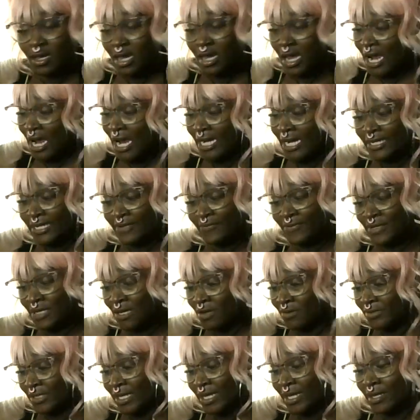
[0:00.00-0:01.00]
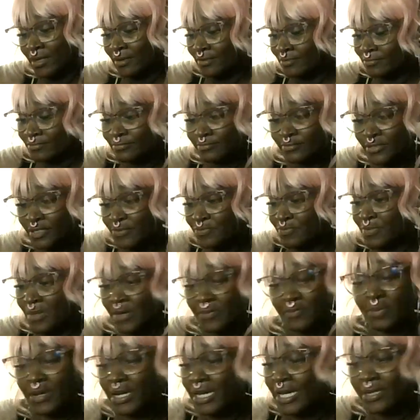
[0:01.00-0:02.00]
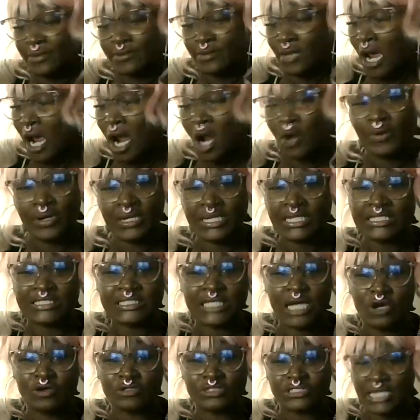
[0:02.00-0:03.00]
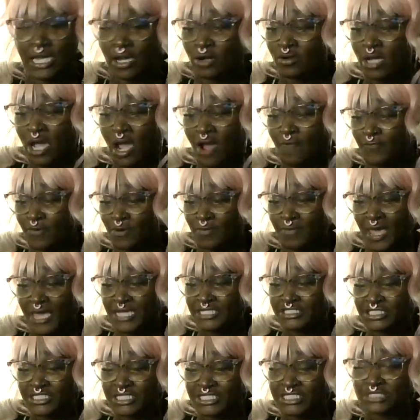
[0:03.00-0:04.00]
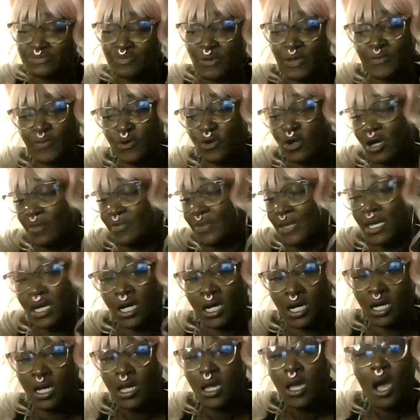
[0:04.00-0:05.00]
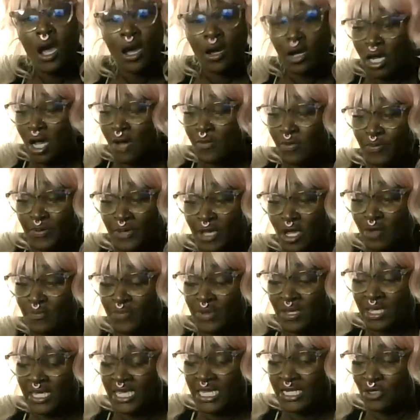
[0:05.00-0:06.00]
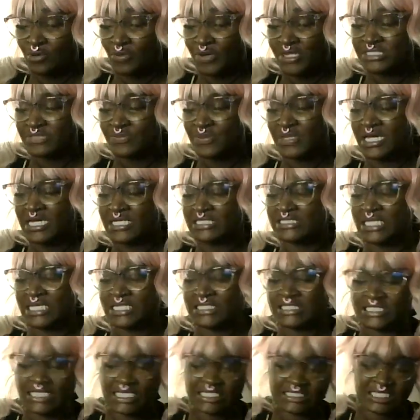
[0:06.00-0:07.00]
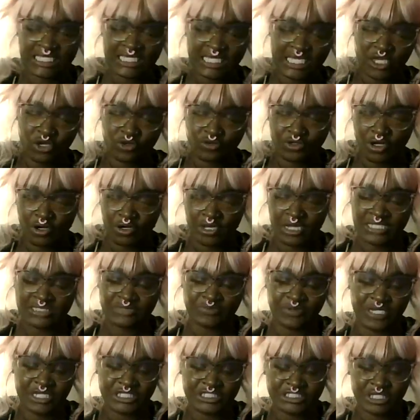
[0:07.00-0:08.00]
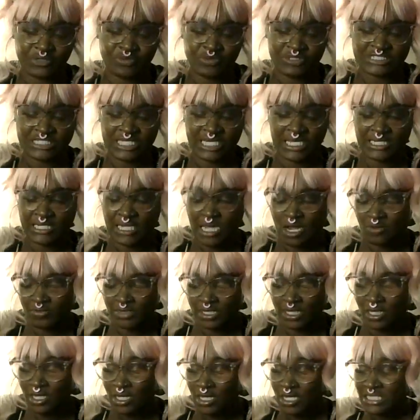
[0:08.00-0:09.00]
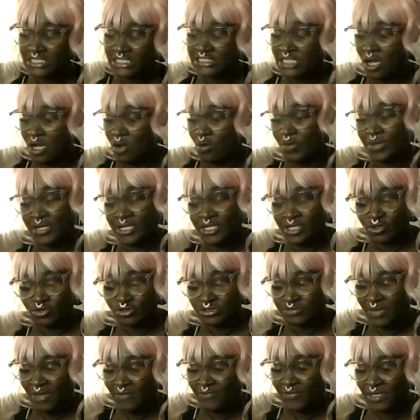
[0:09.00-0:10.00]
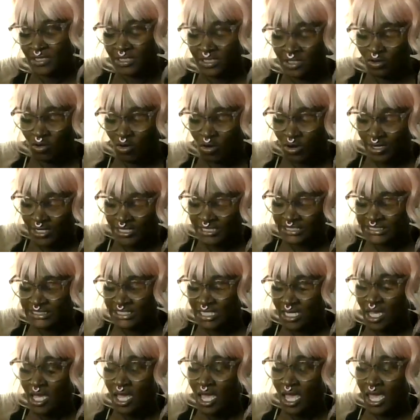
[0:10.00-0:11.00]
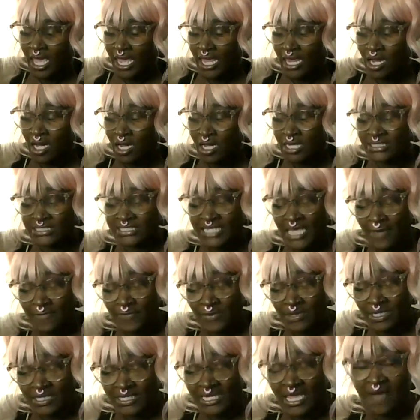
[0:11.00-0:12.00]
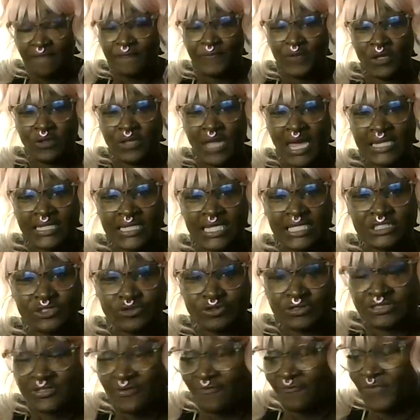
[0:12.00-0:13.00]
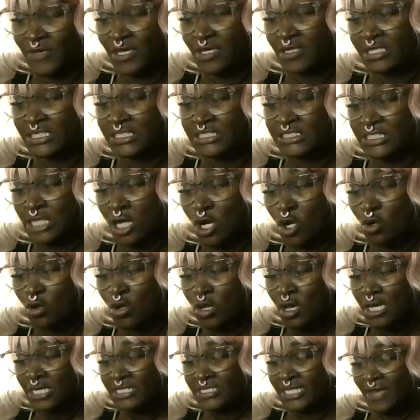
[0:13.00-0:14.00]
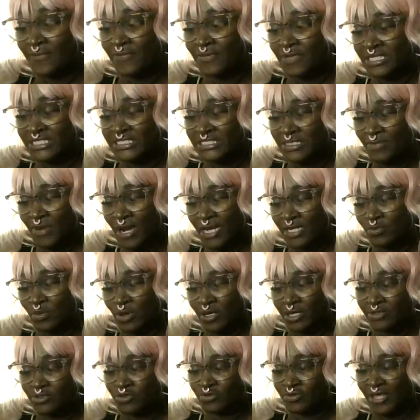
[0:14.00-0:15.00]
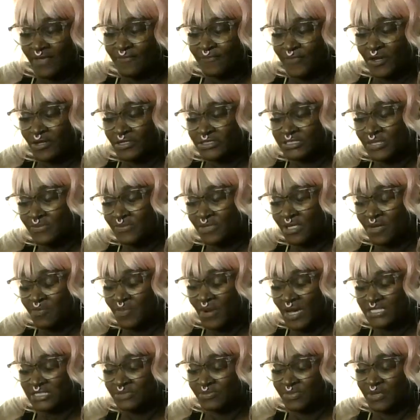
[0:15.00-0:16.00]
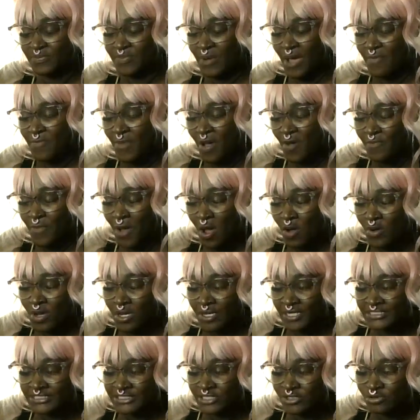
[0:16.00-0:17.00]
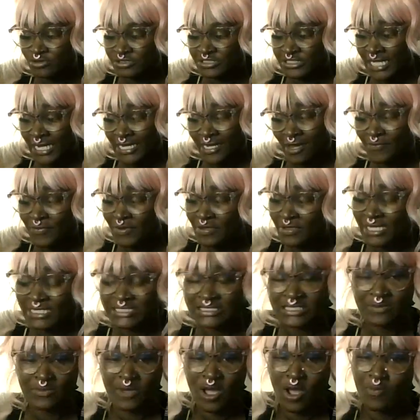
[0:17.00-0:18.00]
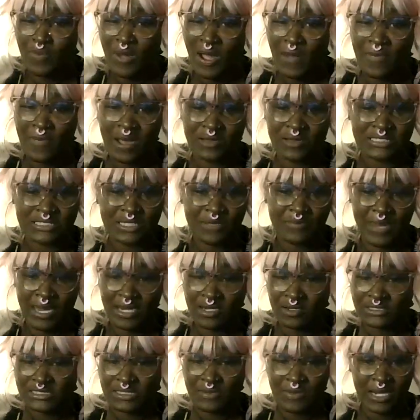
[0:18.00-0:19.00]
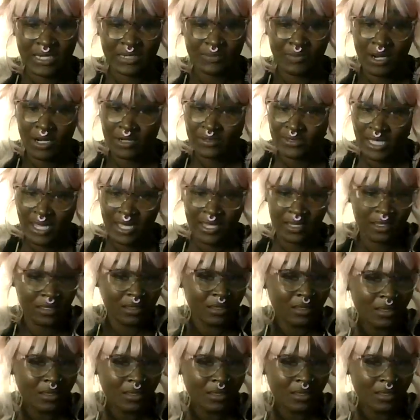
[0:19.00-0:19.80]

I ain't even on that. But I already told y'all, confirmation. These people could be getting arrested because it says he killed her husband and she was in on it. Told me to use my villain cards. And definitely, I feel like these are some villains, though. Definitely somebody working through their fears. Something could possibly pop up on Tuesday. I feel like something gonna pop out something bad on somebody's birthday.